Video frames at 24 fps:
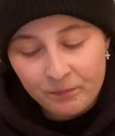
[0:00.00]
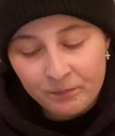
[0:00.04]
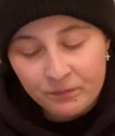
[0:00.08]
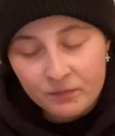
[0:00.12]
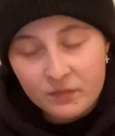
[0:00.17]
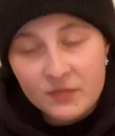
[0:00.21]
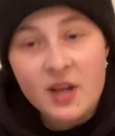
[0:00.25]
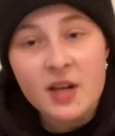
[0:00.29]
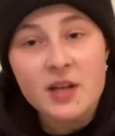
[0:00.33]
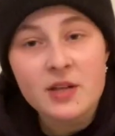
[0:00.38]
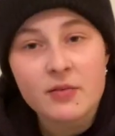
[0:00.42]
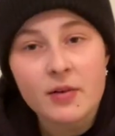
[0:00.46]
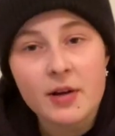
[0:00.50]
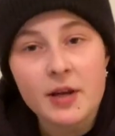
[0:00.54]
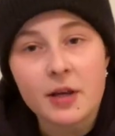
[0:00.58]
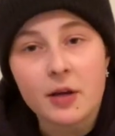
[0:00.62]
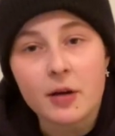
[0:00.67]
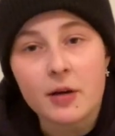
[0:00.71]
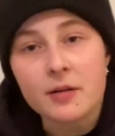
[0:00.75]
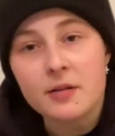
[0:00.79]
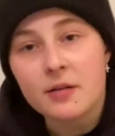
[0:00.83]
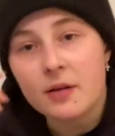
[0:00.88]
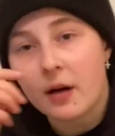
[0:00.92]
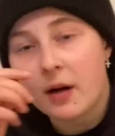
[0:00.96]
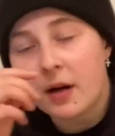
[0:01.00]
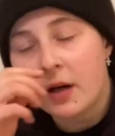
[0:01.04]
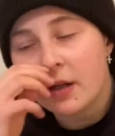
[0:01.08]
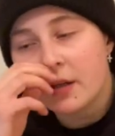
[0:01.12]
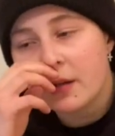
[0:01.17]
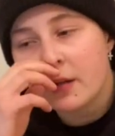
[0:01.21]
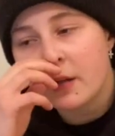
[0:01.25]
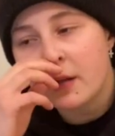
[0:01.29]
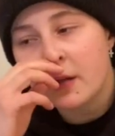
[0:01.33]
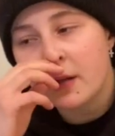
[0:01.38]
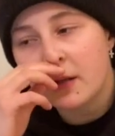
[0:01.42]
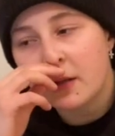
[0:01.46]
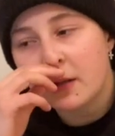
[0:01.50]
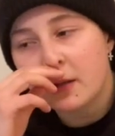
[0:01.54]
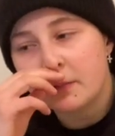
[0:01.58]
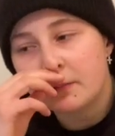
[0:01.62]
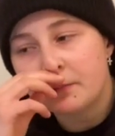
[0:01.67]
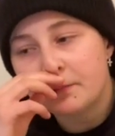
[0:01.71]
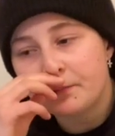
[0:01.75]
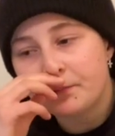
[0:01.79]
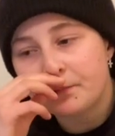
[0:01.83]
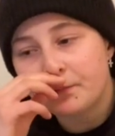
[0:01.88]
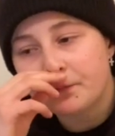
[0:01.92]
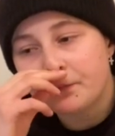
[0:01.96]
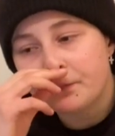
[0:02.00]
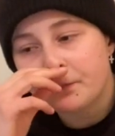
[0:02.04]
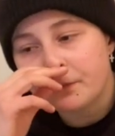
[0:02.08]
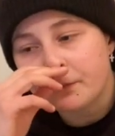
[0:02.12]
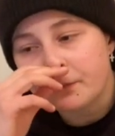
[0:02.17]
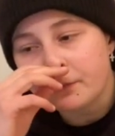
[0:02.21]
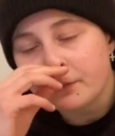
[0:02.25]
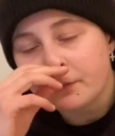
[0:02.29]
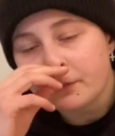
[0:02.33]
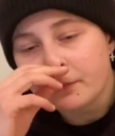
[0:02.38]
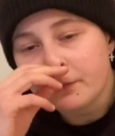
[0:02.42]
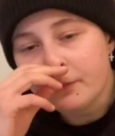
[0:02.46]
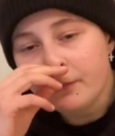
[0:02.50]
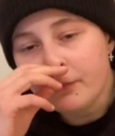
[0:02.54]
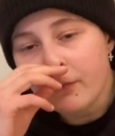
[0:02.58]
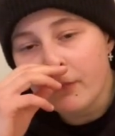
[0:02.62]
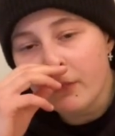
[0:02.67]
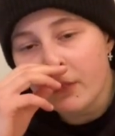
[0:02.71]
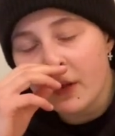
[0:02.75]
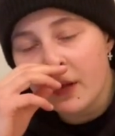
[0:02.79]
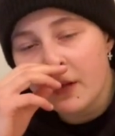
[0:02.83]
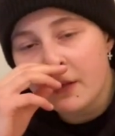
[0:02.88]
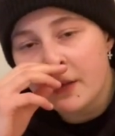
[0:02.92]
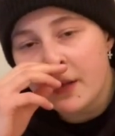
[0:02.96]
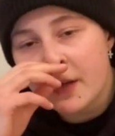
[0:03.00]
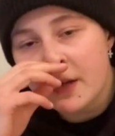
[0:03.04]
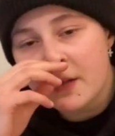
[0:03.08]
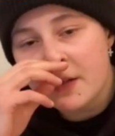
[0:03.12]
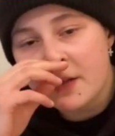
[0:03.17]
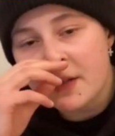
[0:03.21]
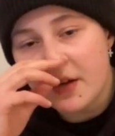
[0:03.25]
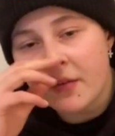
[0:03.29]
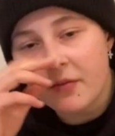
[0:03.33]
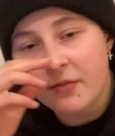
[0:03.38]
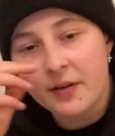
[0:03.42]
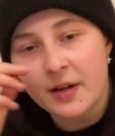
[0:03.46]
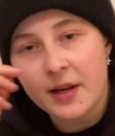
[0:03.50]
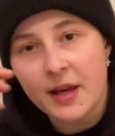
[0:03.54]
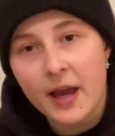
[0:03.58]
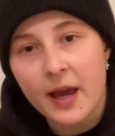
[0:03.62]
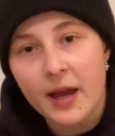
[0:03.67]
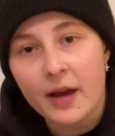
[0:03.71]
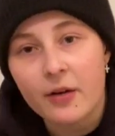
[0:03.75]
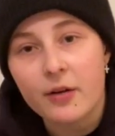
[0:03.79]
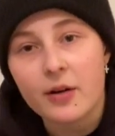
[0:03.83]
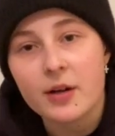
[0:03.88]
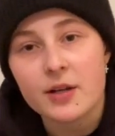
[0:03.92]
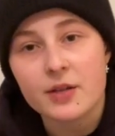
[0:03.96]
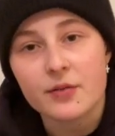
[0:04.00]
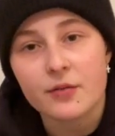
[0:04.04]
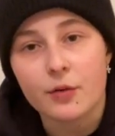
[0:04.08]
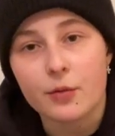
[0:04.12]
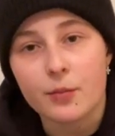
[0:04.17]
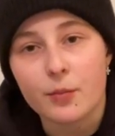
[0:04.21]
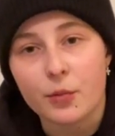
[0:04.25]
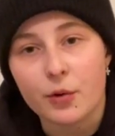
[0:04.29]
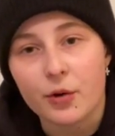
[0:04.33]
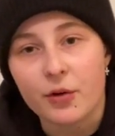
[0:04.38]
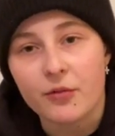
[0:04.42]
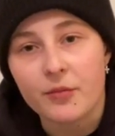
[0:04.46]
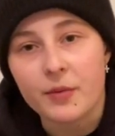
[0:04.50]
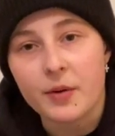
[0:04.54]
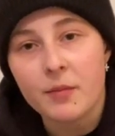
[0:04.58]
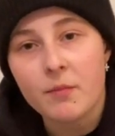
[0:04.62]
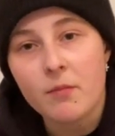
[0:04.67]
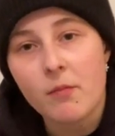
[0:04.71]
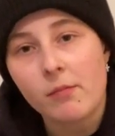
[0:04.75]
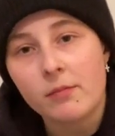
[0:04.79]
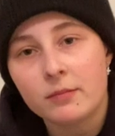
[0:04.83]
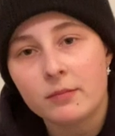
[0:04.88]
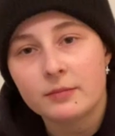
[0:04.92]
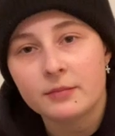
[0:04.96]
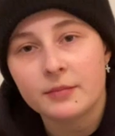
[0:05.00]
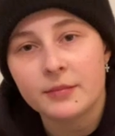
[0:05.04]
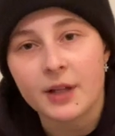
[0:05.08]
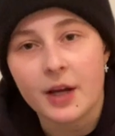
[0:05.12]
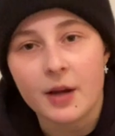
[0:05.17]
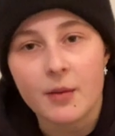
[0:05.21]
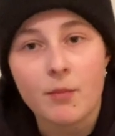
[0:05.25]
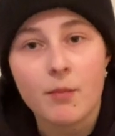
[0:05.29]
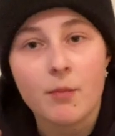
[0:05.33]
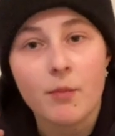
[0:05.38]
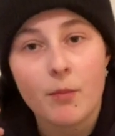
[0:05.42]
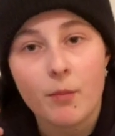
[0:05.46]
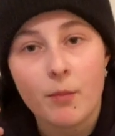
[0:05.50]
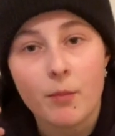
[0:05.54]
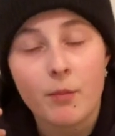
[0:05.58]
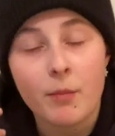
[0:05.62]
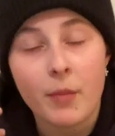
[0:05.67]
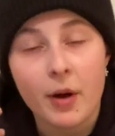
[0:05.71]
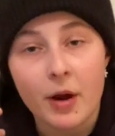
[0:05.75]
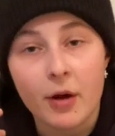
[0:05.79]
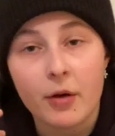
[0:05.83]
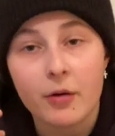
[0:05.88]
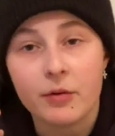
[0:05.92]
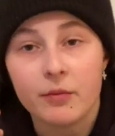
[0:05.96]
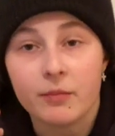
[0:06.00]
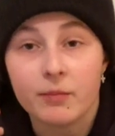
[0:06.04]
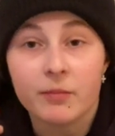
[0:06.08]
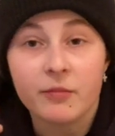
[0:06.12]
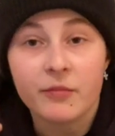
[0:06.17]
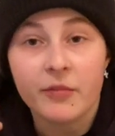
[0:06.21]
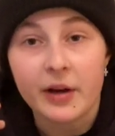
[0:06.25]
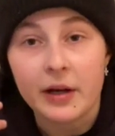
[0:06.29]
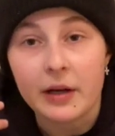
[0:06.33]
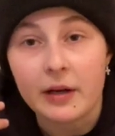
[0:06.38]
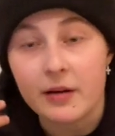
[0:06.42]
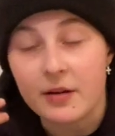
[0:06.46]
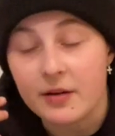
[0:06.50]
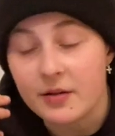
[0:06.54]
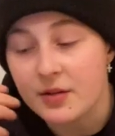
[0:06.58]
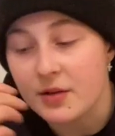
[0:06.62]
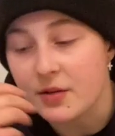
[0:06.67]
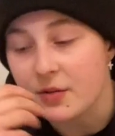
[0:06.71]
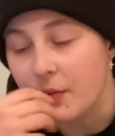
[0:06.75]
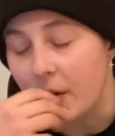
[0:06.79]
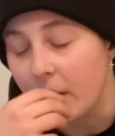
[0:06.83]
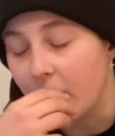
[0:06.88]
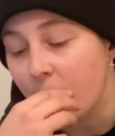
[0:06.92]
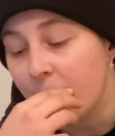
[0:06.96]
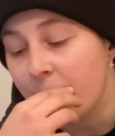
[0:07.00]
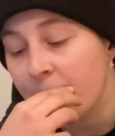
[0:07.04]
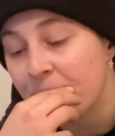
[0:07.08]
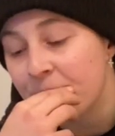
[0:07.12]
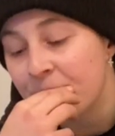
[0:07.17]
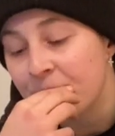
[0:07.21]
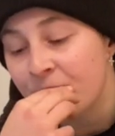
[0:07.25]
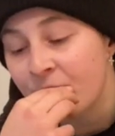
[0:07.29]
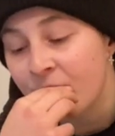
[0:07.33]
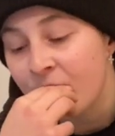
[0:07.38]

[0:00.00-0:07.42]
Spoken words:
Tastes really good. I think there's definitely areas for improvement. Again, my own failures as well.